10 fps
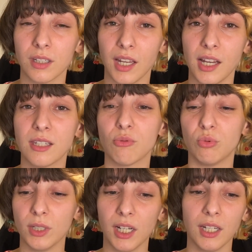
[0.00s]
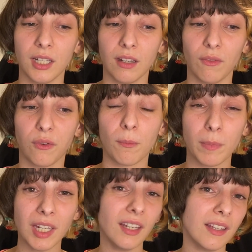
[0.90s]
It's really, for
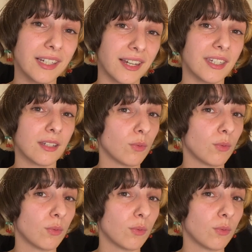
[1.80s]
me, these lessons